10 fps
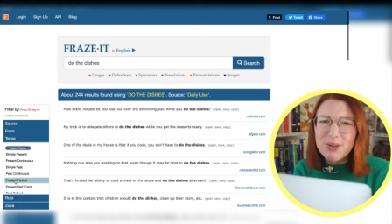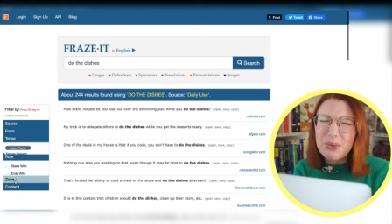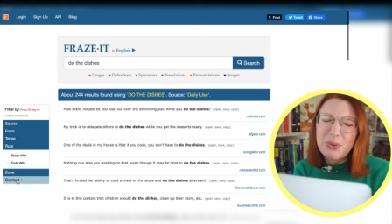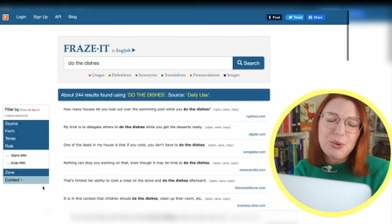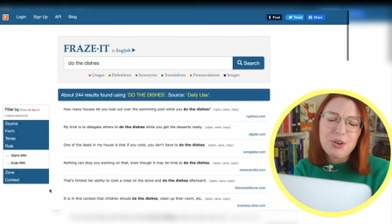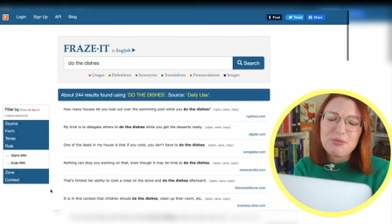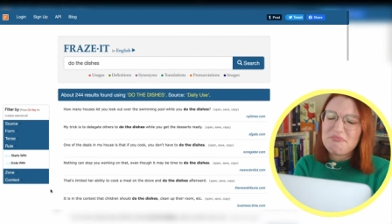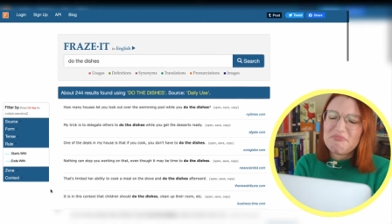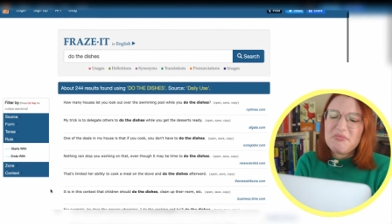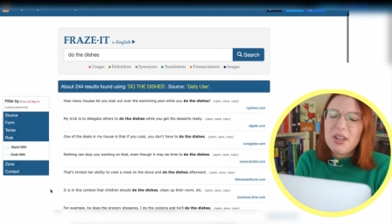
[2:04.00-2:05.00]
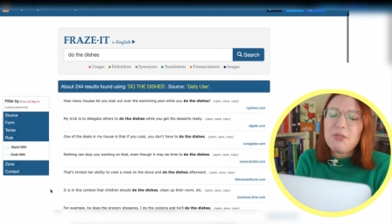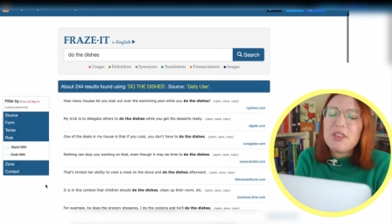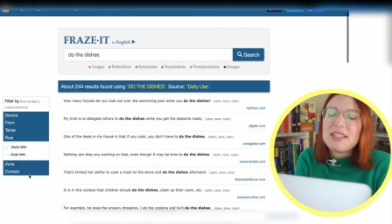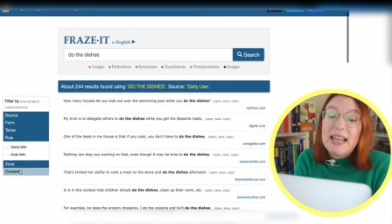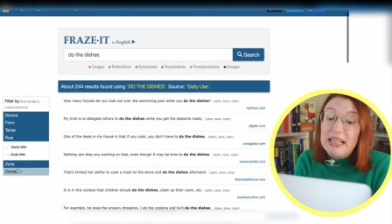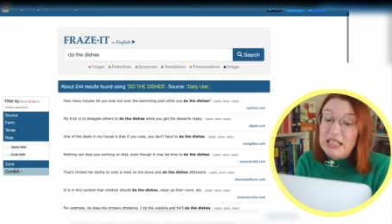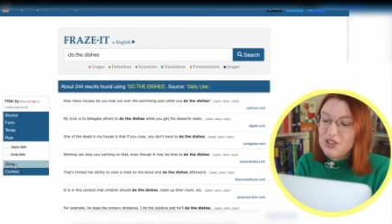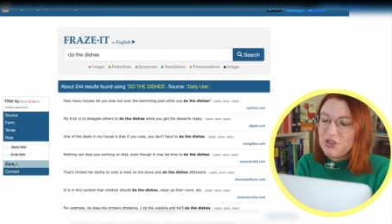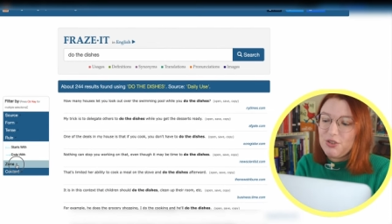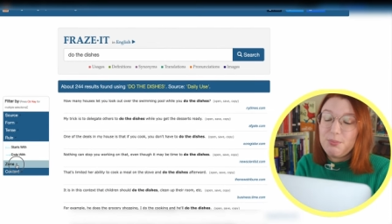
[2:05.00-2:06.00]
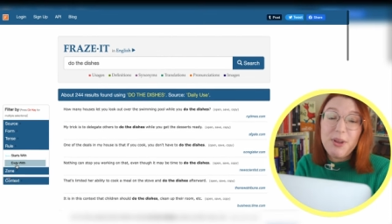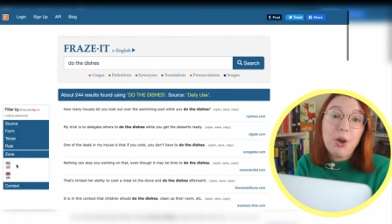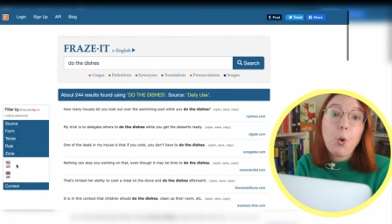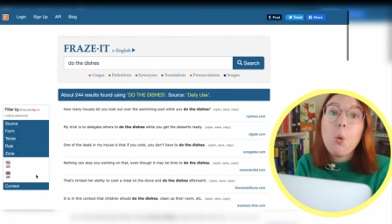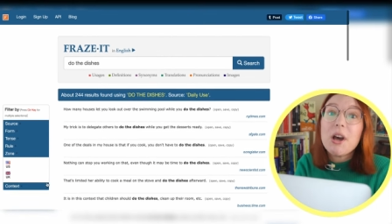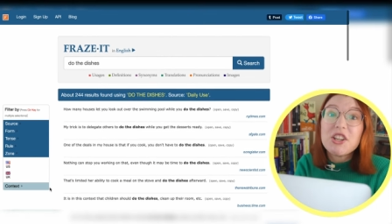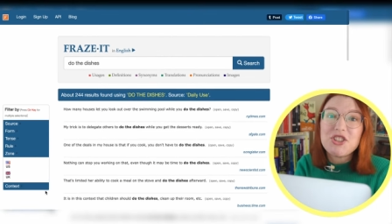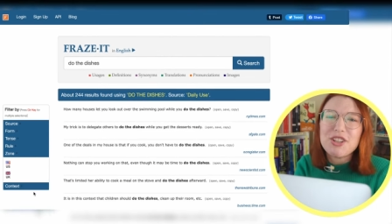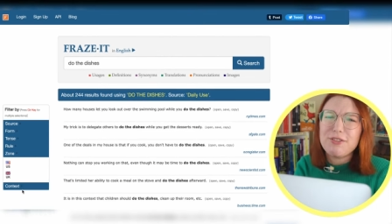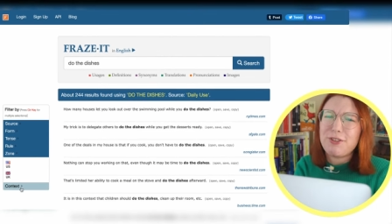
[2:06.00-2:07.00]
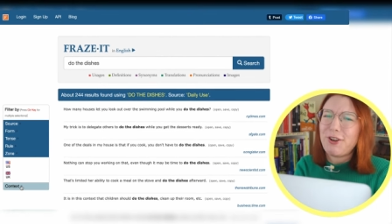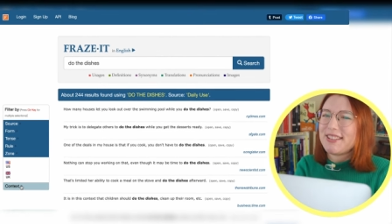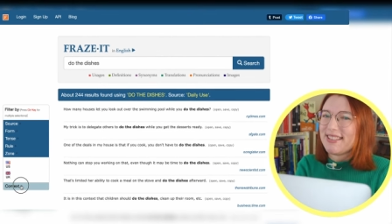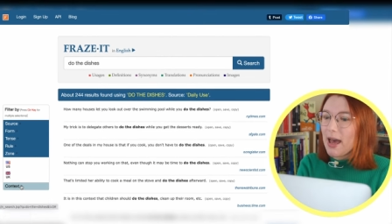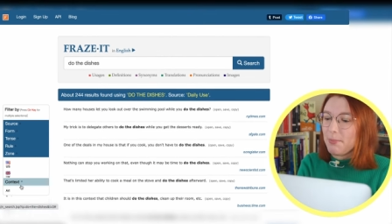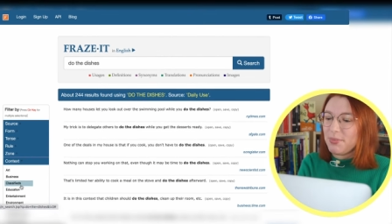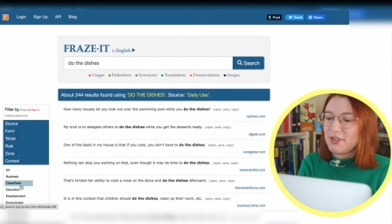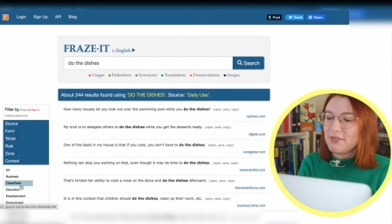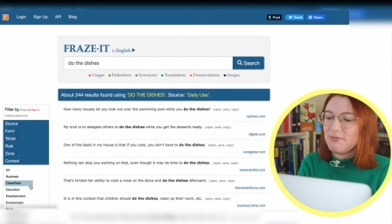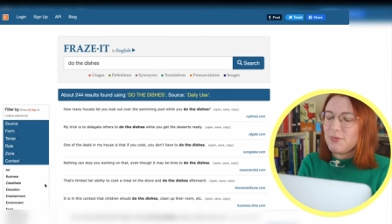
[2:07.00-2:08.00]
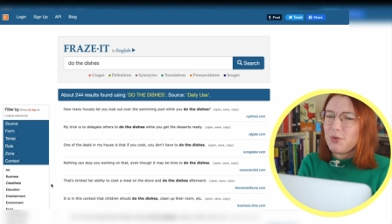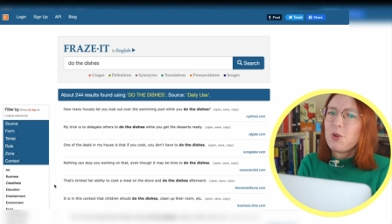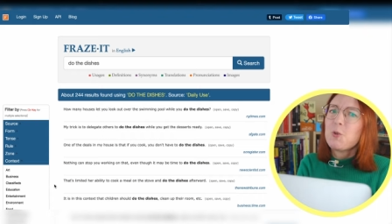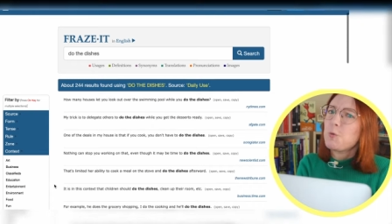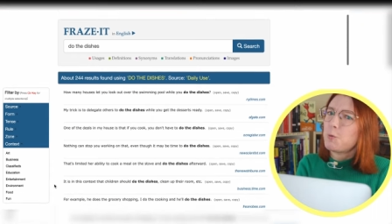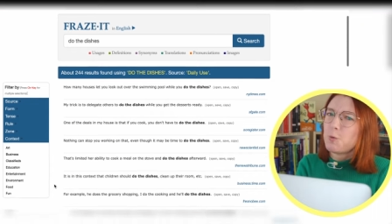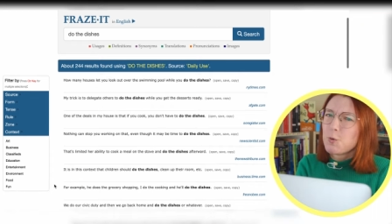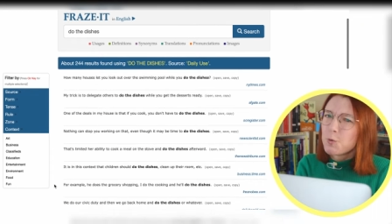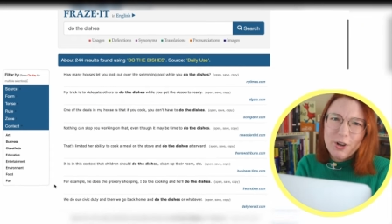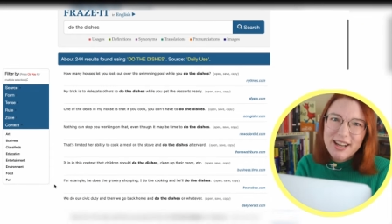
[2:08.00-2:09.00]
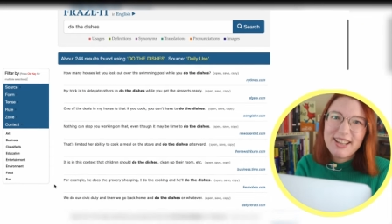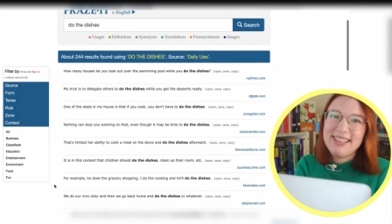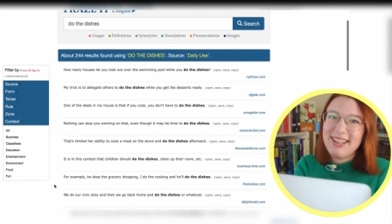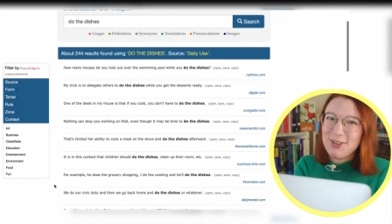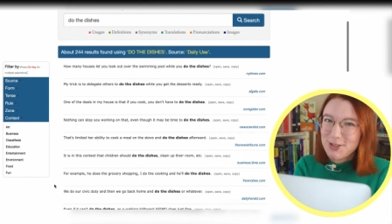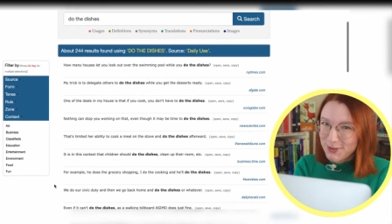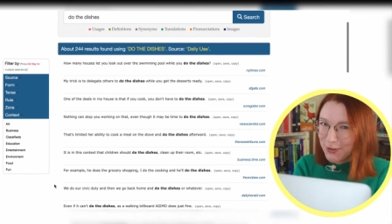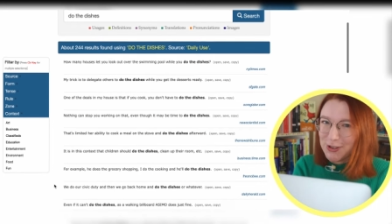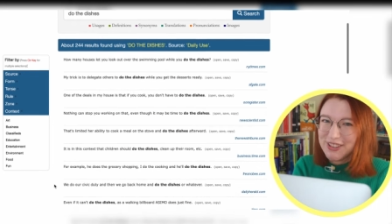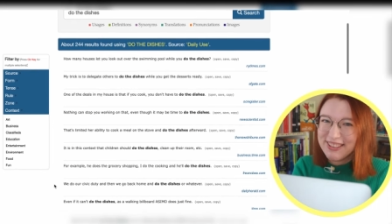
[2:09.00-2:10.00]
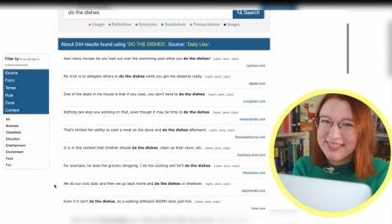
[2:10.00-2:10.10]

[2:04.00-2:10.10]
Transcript: or if the sentence should be a question, for example. Really useful.